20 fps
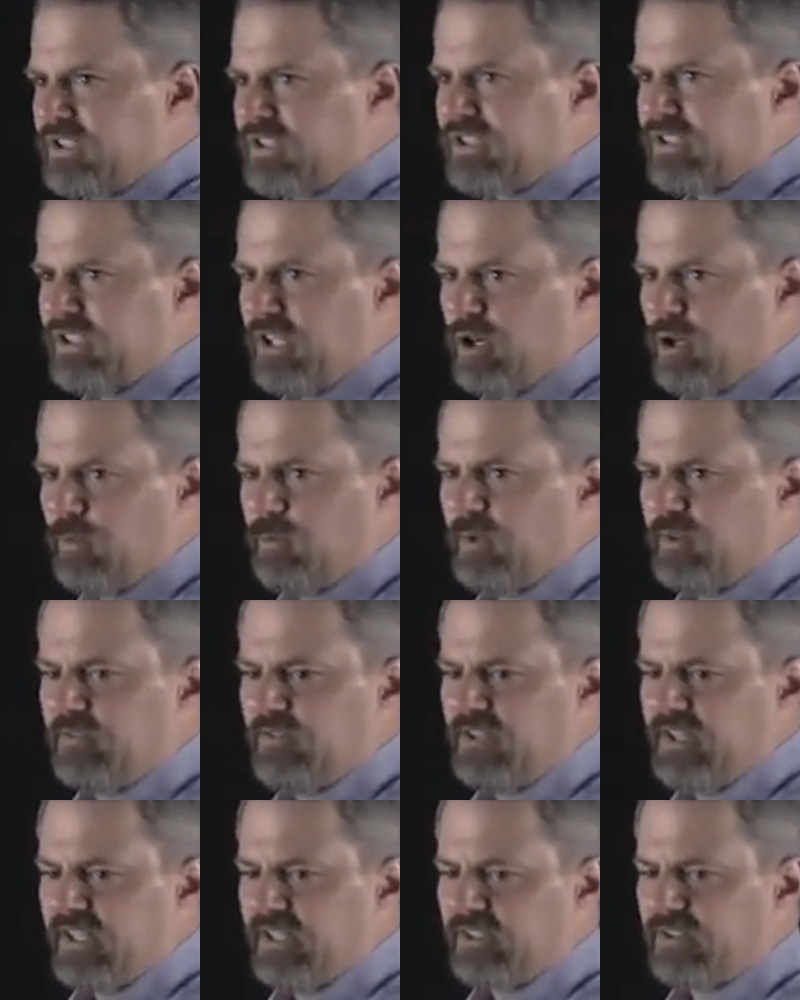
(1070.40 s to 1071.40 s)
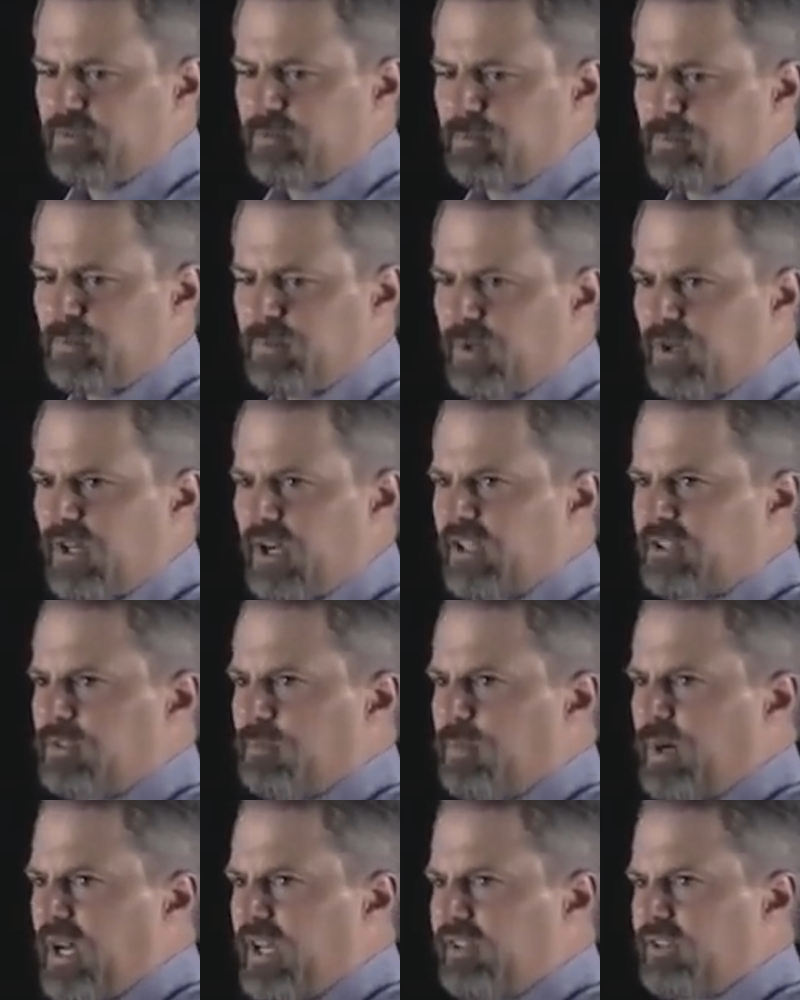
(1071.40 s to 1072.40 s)
slope of this
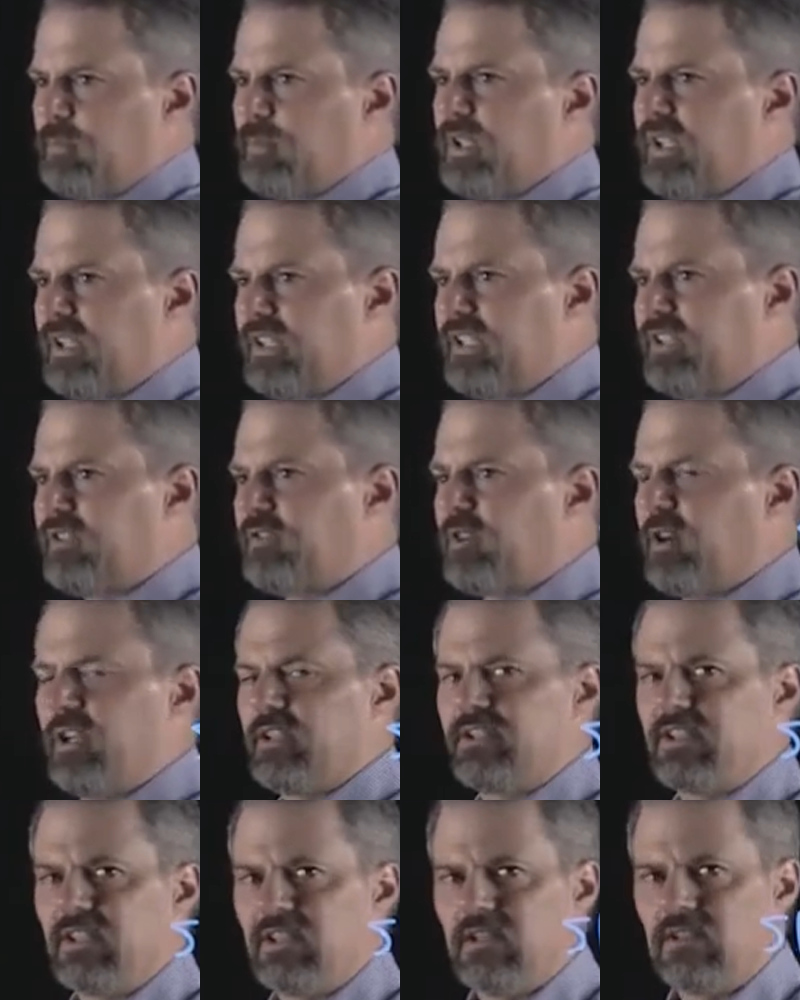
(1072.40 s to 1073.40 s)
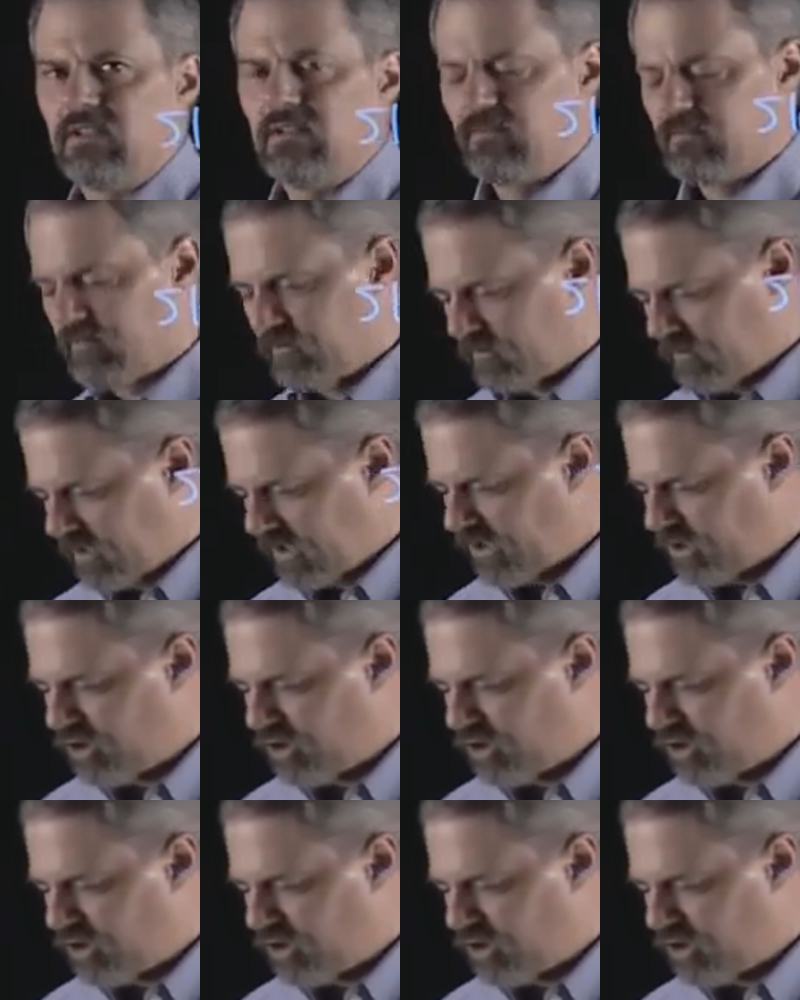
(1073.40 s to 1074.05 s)
production possibilities frontier is